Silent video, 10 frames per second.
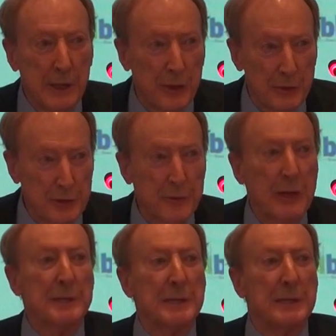
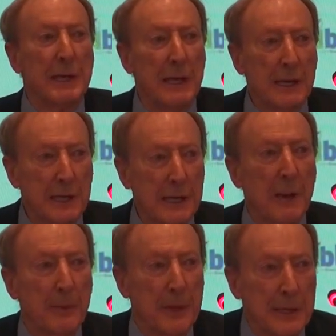construction
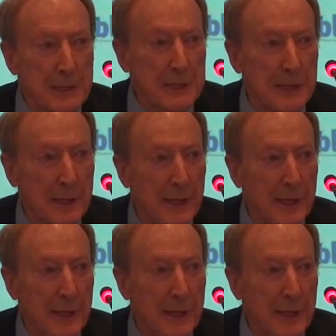companies